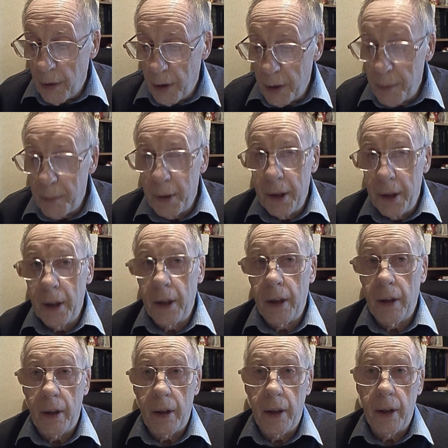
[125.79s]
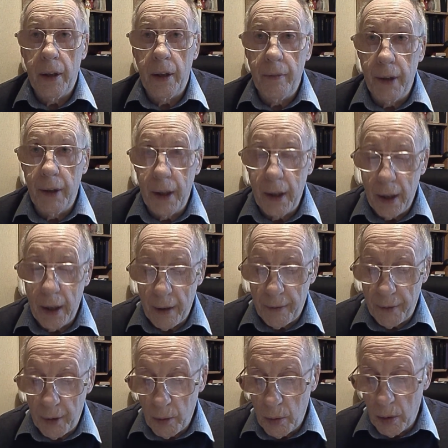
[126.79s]
this particular evening
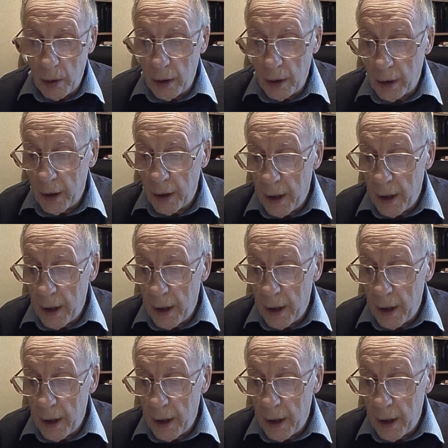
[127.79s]
after work,